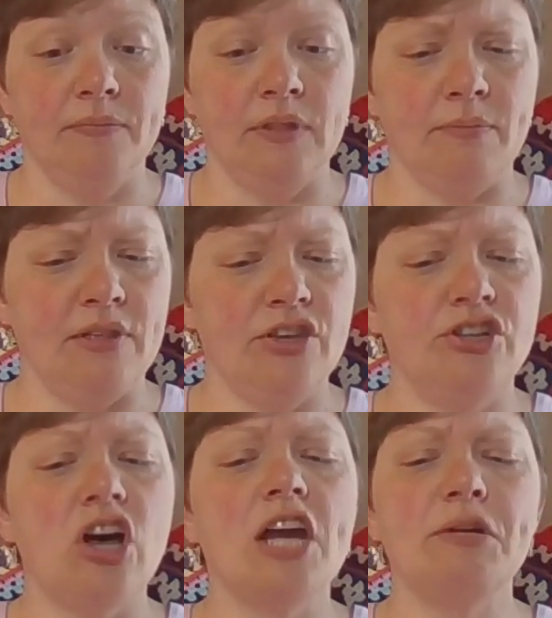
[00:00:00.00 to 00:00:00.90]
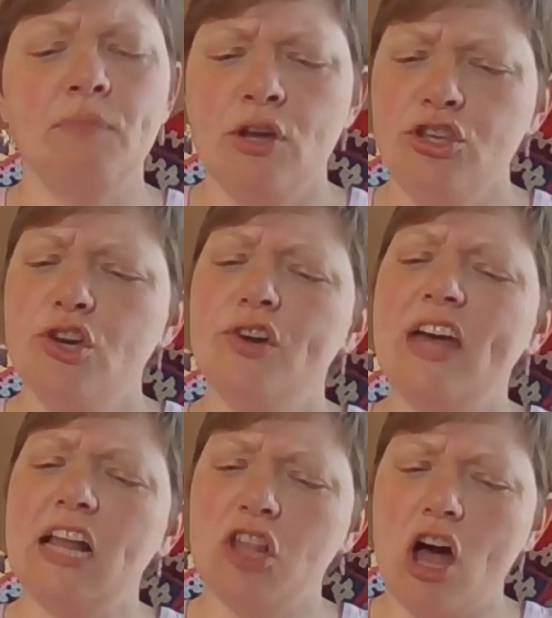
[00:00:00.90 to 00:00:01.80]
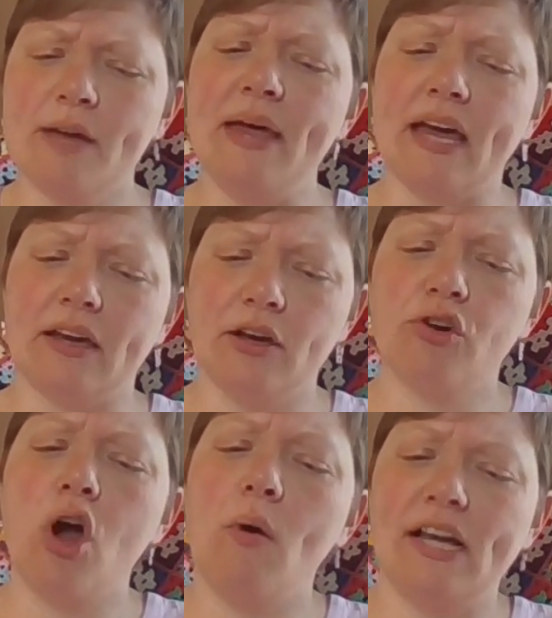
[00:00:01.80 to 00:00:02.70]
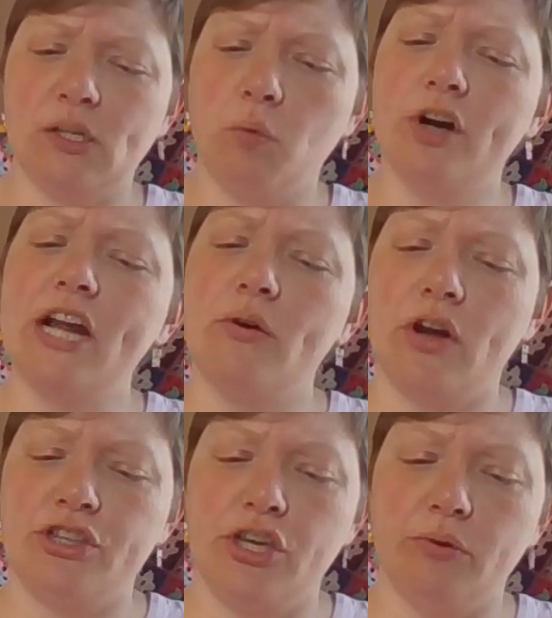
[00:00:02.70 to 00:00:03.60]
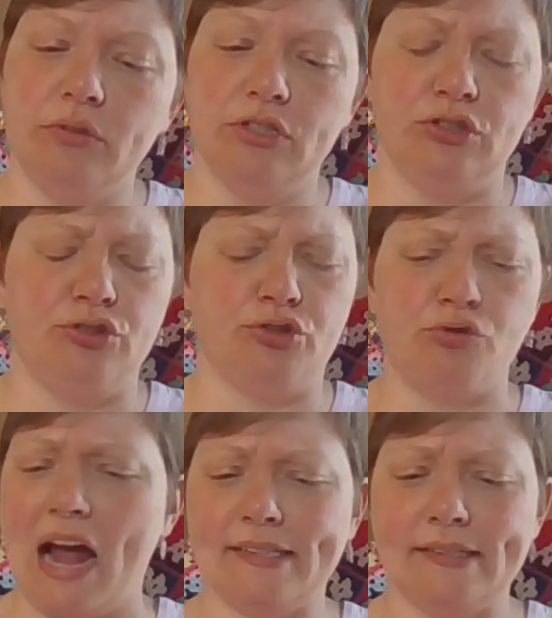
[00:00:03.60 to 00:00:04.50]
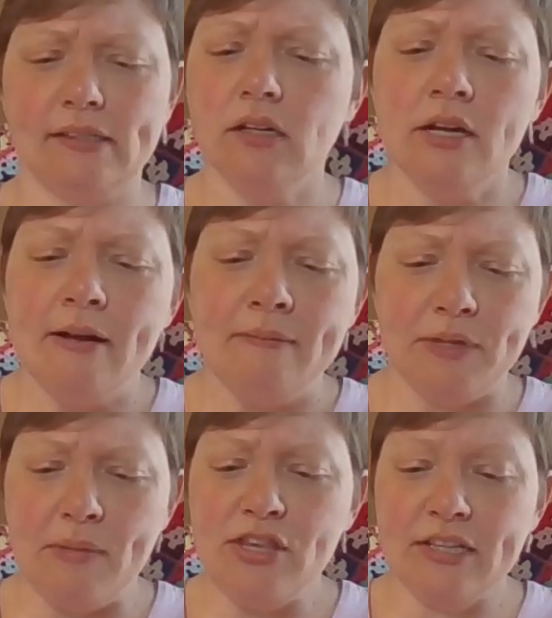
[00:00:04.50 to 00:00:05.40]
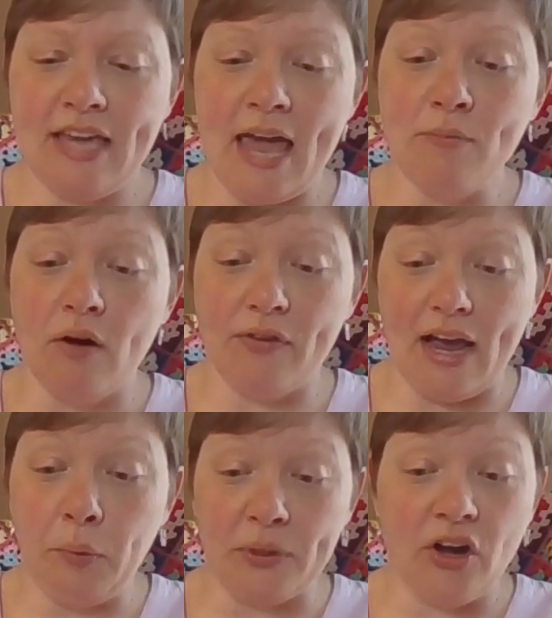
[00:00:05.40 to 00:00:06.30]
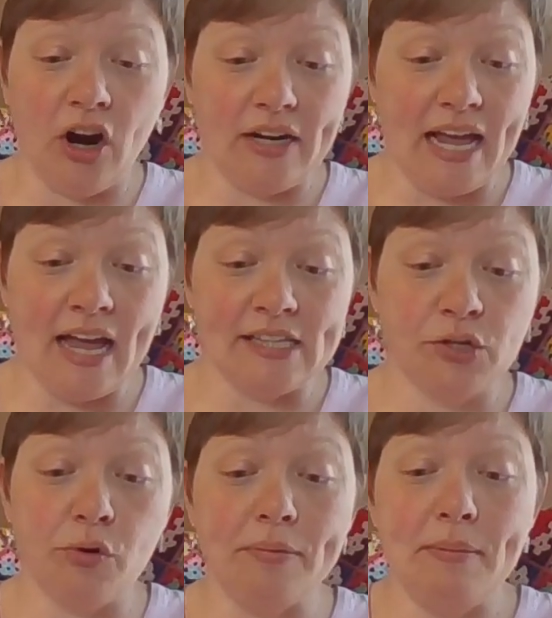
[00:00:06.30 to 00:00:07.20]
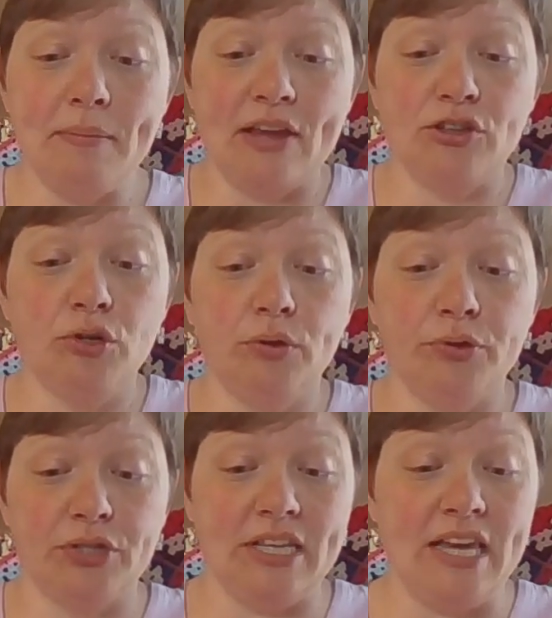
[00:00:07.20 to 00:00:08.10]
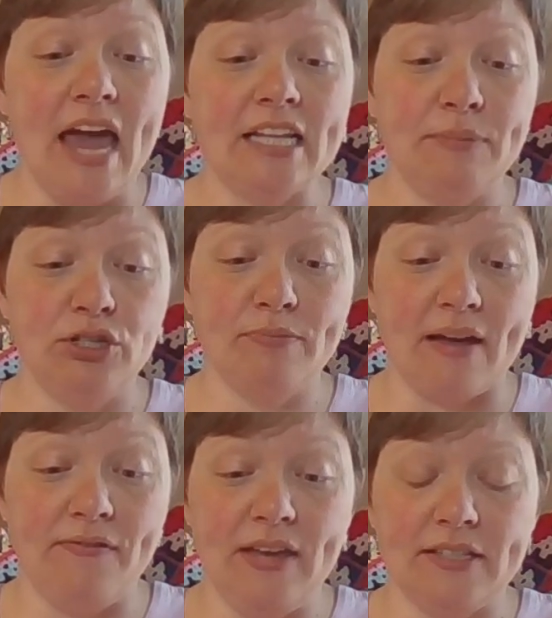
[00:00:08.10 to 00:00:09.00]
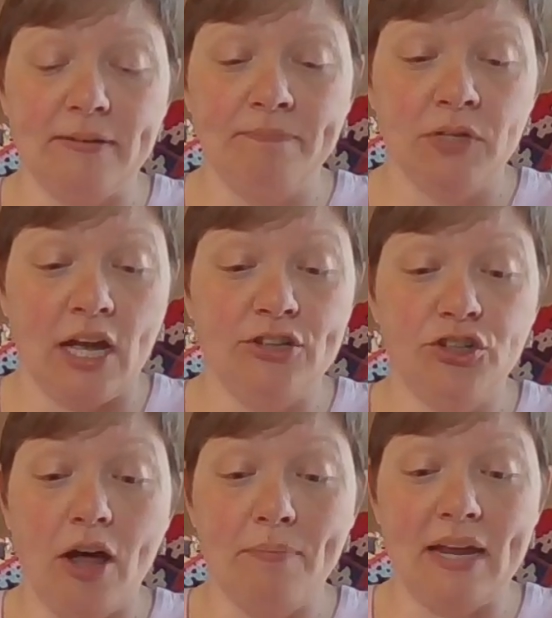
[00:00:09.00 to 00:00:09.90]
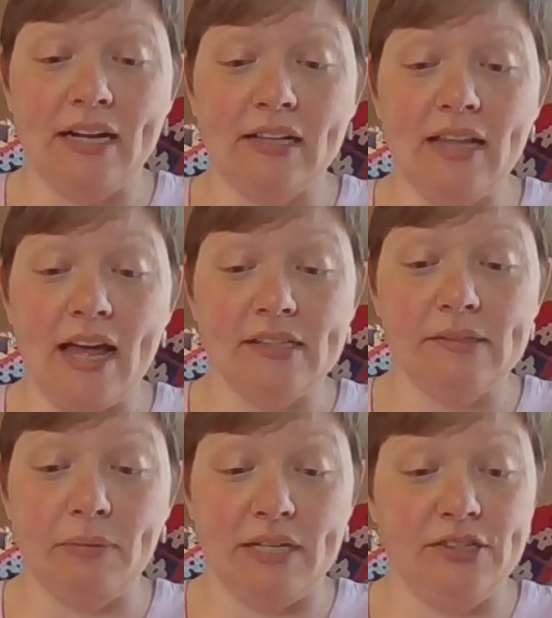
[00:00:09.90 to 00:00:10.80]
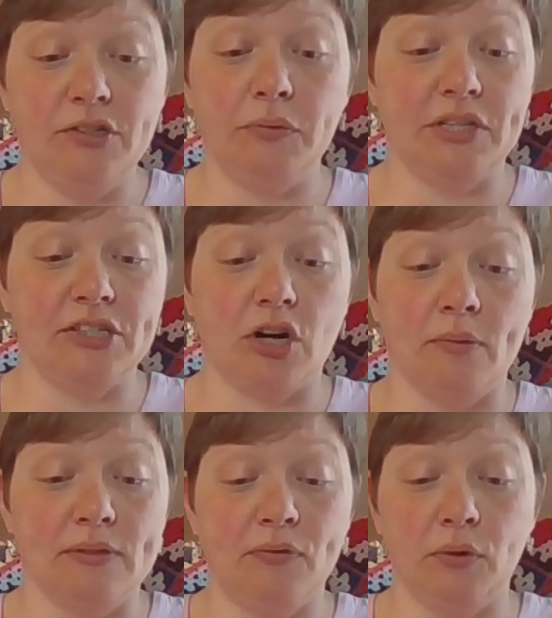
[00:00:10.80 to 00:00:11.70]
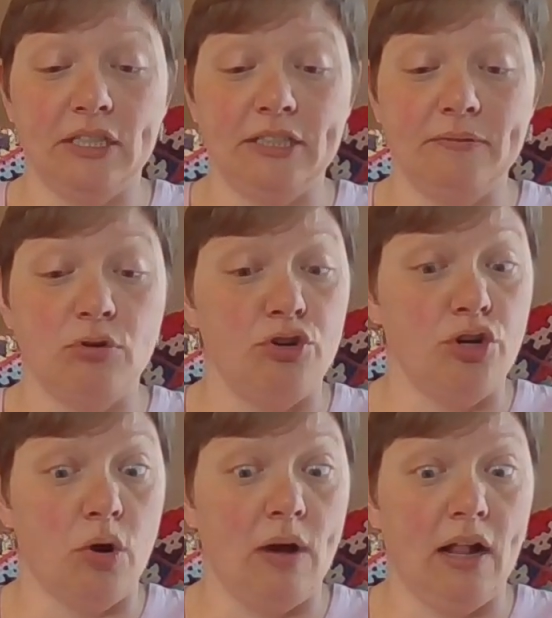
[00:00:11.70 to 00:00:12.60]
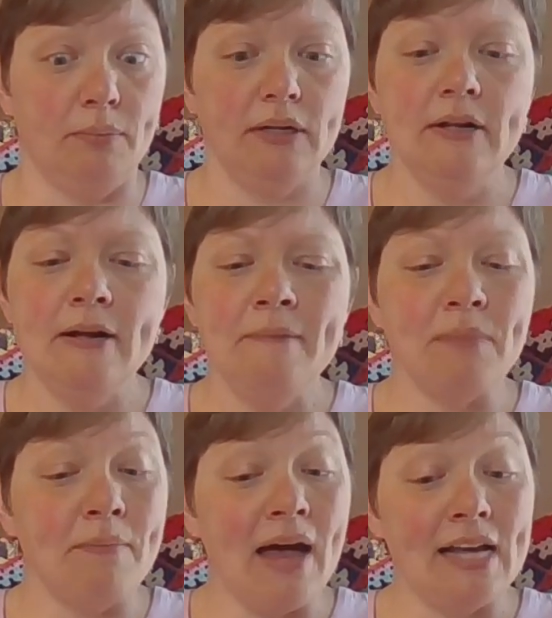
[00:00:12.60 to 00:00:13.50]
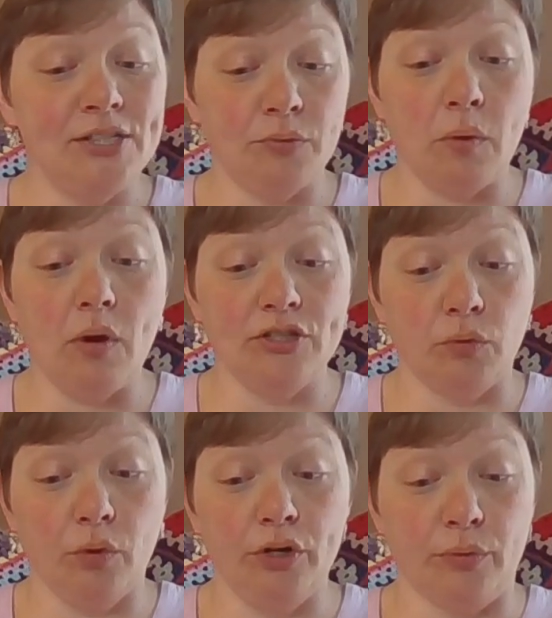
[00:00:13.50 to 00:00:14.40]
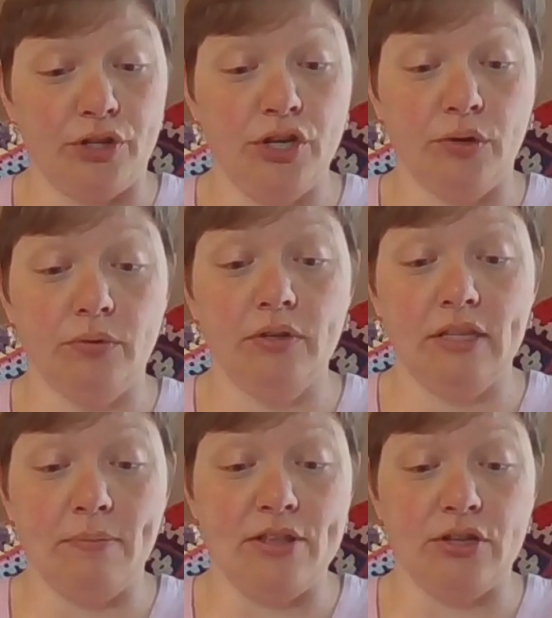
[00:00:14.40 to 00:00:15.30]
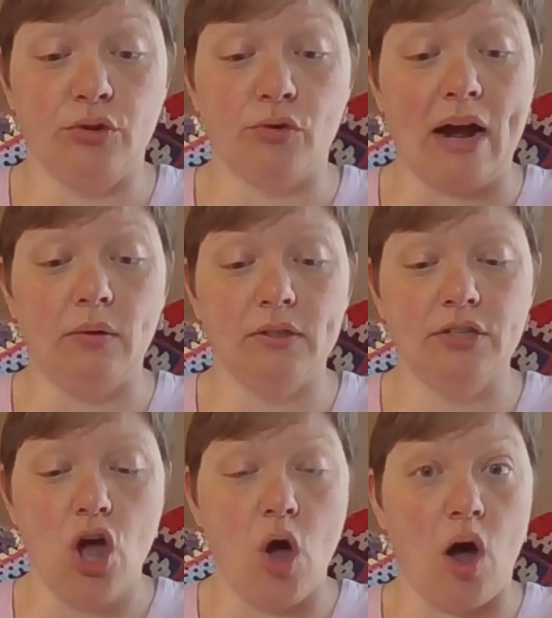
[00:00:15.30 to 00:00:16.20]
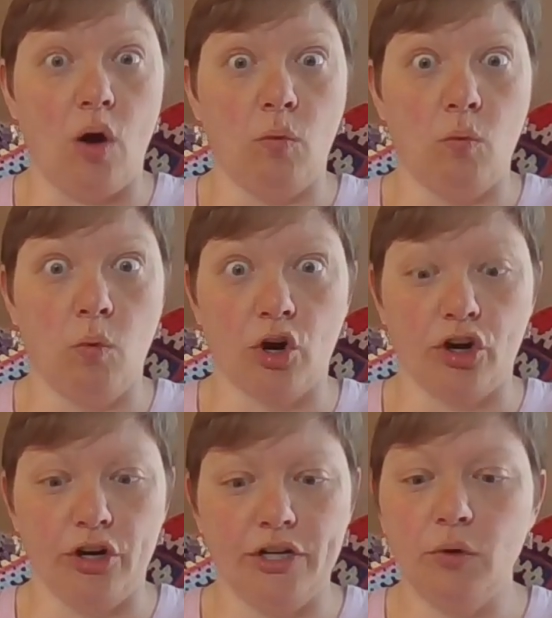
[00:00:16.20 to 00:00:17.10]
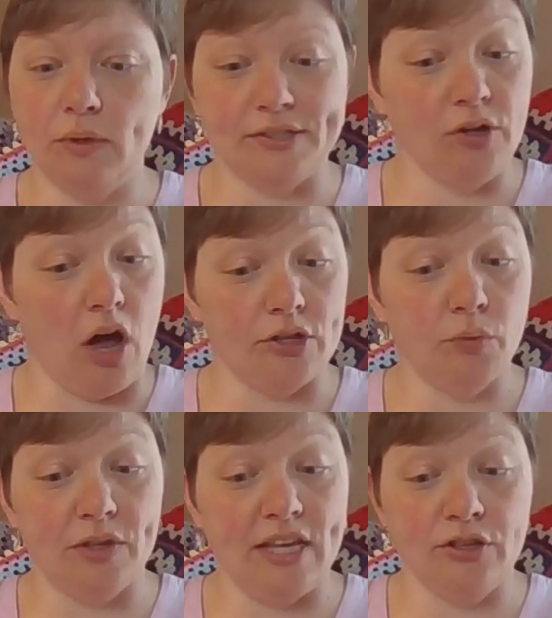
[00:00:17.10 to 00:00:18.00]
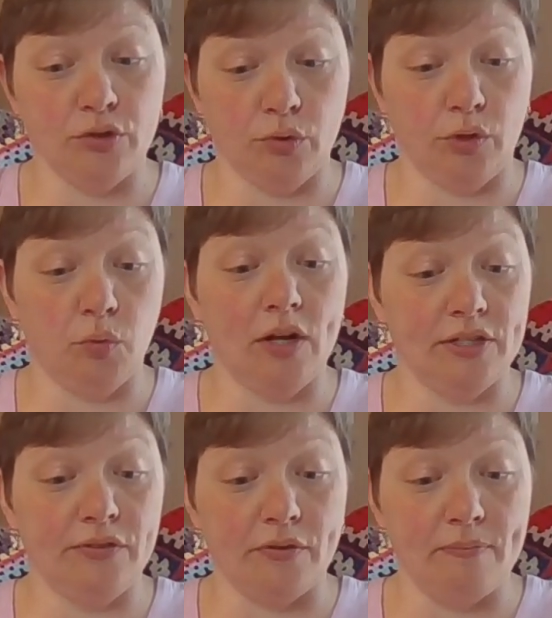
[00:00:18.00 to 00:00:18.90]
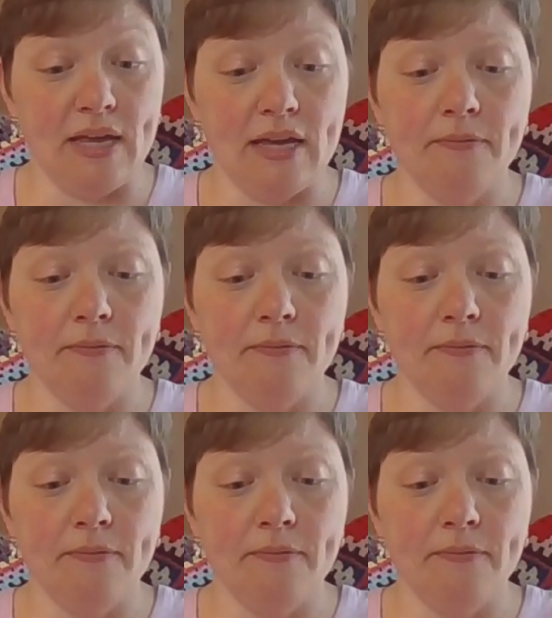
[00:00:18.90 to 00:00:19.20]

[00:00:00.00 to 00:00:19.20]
The minion nodded. You're that lockpick. Crow has a word out on you. Drats! The minion came over and with hard hands gripped me by the shoulders and yanked me to my feet. I shot Bennett a glance, but he stood with his arms folded. No help. My master will want a word with you, the minion growled. A word was not what the underlord wanted from me.